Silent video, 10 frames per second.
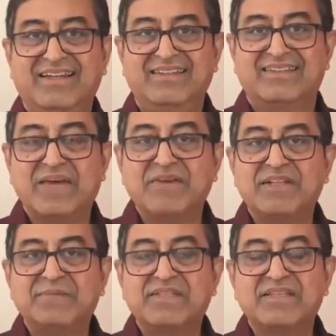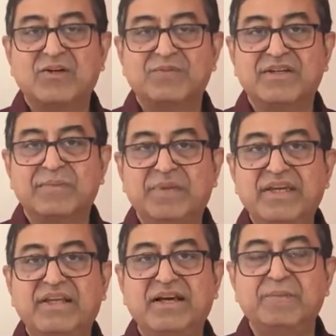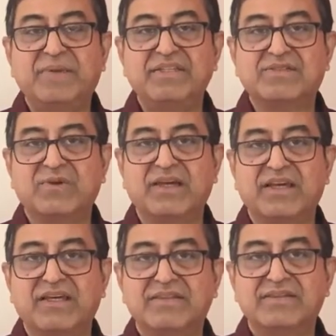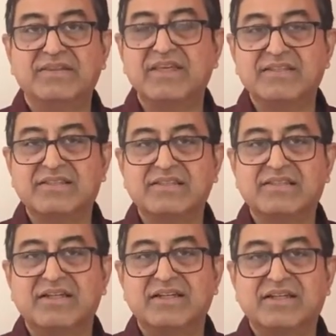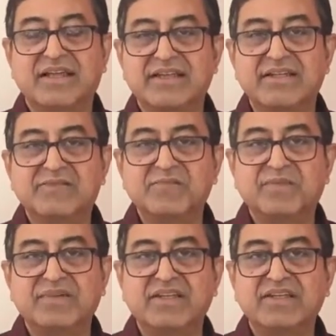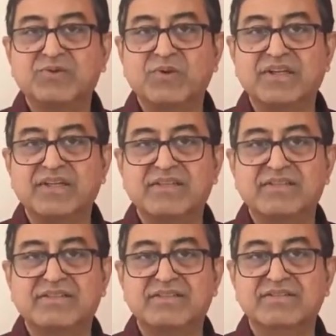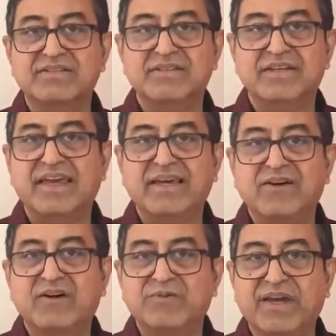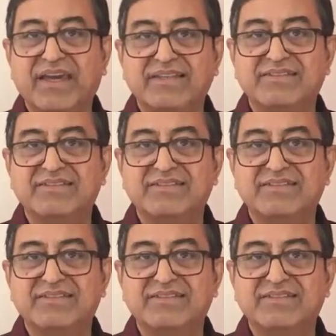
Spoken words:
70% of the big companies today, they are just 10 years, 15 years, 20 years of age.